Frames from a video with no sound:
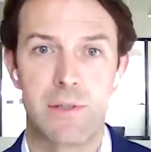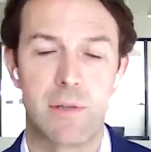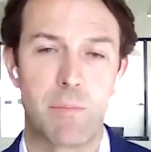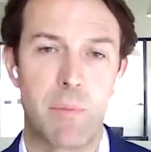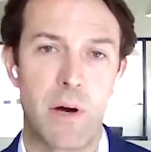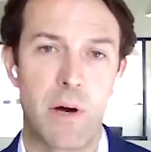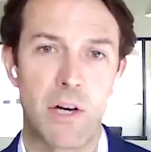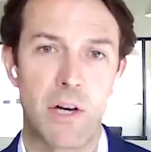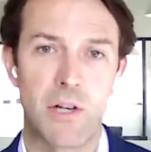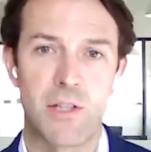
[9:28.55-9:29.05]
to
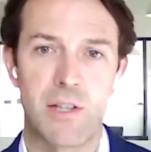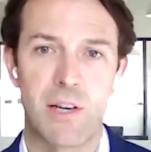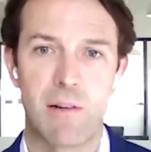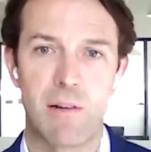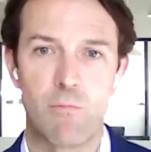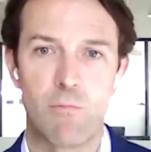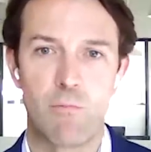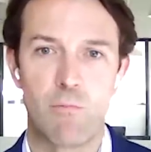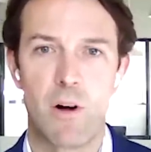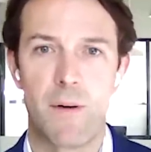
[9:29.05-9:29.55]

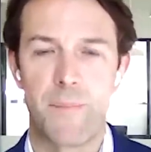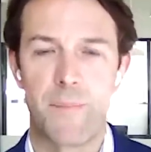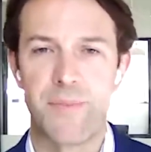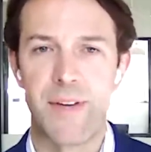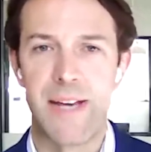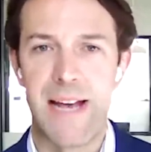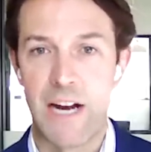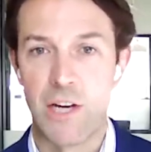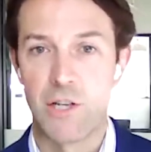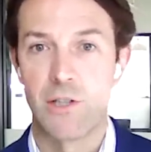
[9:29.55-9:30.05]
purchasing what they
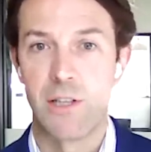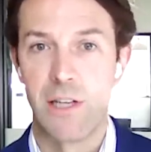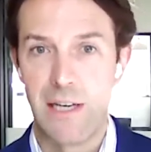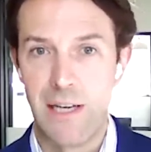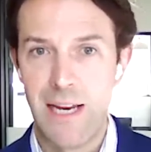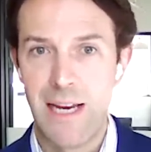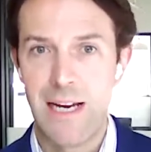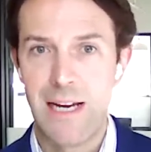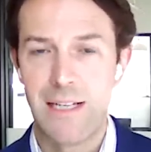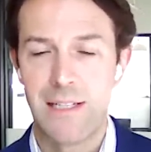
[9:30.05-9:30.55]
actually
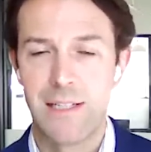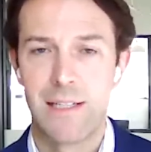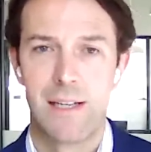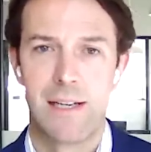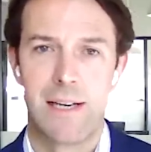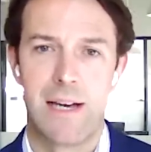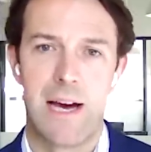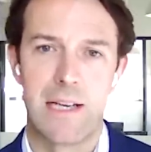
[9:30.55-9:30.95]
need